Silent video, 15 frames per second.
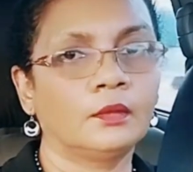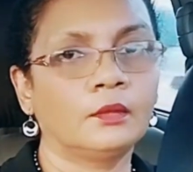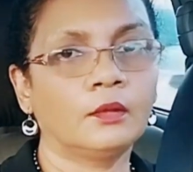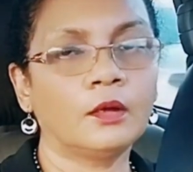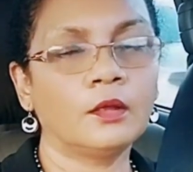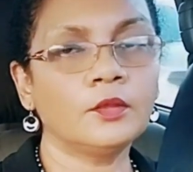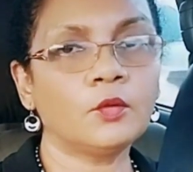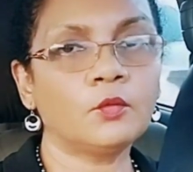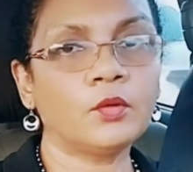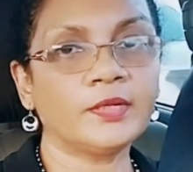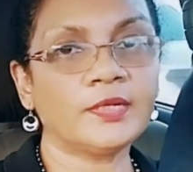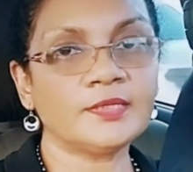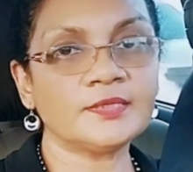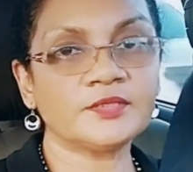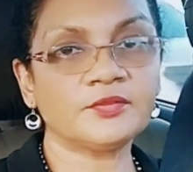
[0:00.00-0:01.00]
The other one
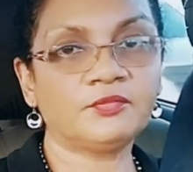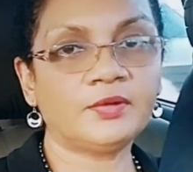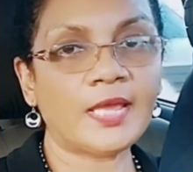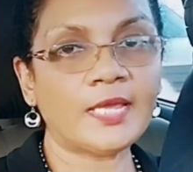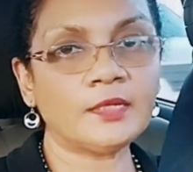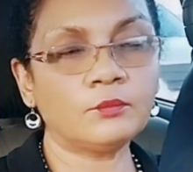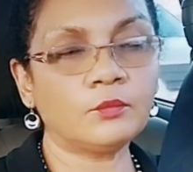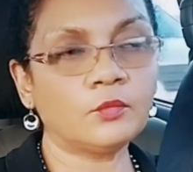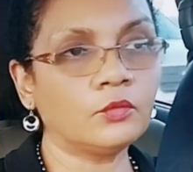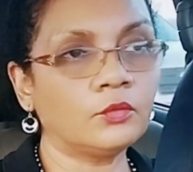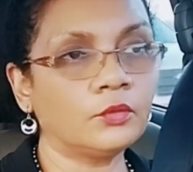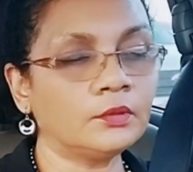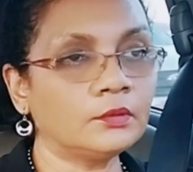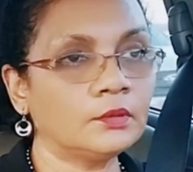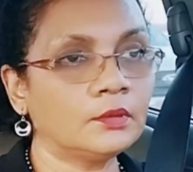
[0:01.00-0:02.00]
is flight
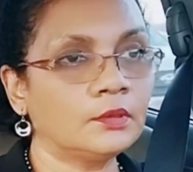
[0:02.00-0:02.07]
mode.